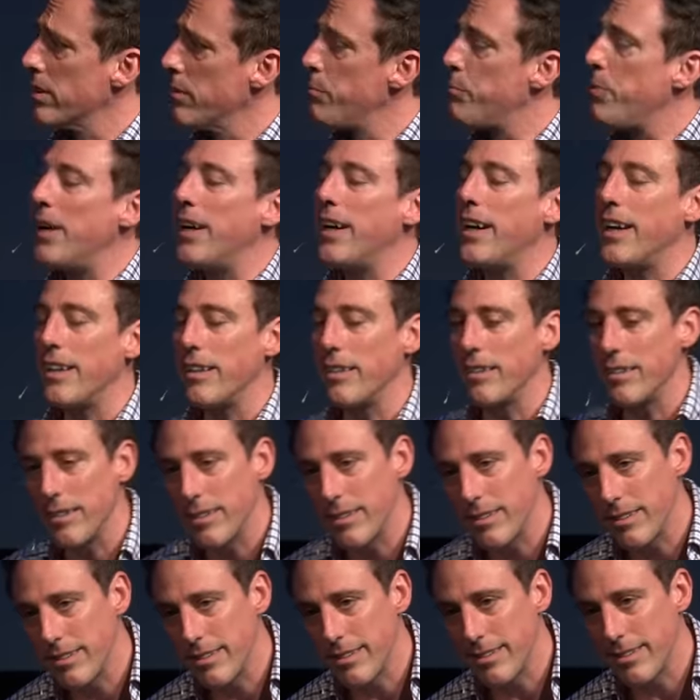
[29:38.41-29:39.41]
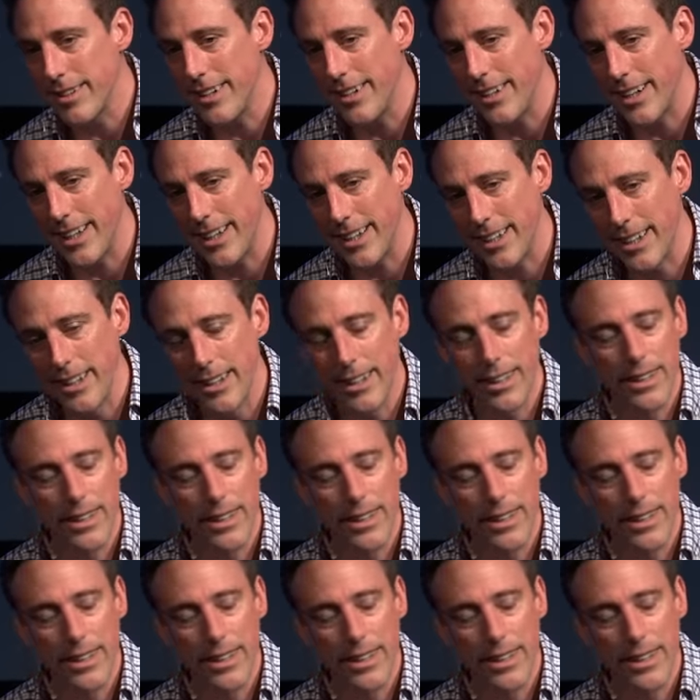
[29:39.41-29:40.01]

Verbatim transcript: But, right?